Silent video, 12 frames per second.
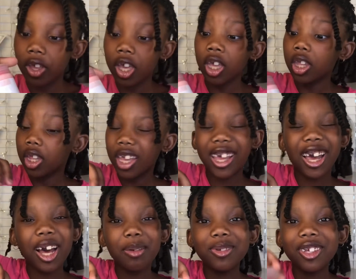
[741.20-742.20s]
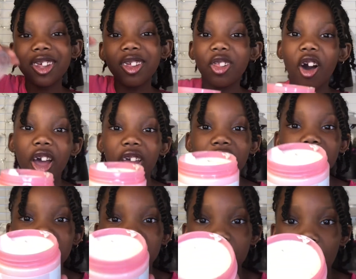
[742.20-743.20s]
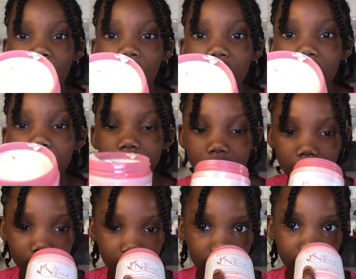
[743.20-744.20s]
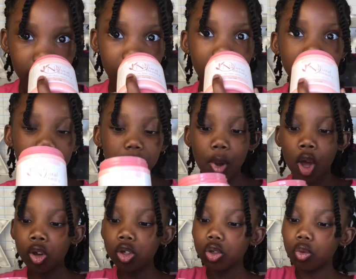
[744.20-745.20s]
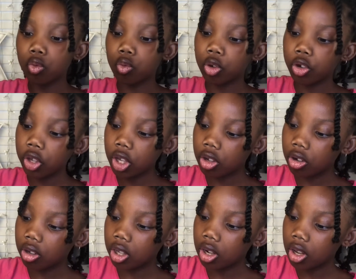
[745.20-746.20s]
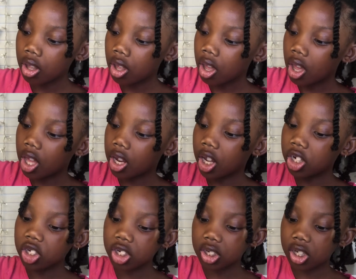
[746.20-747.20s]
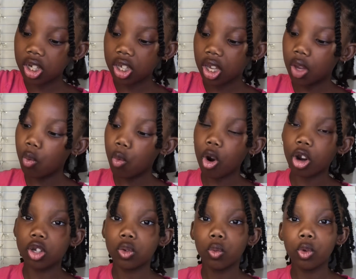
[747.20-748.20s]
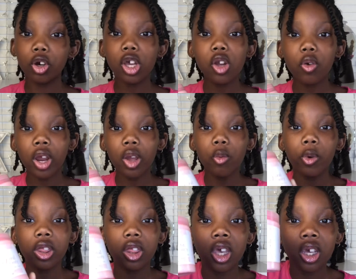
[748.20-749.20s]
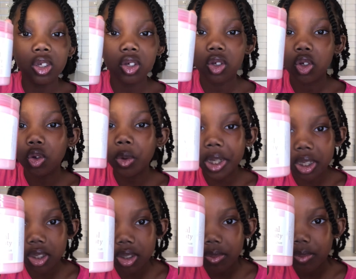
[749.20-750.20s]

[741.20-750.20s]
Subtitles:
it. It comes with a lot in the jar. It smells really good, and I just think it worked really great with this twist.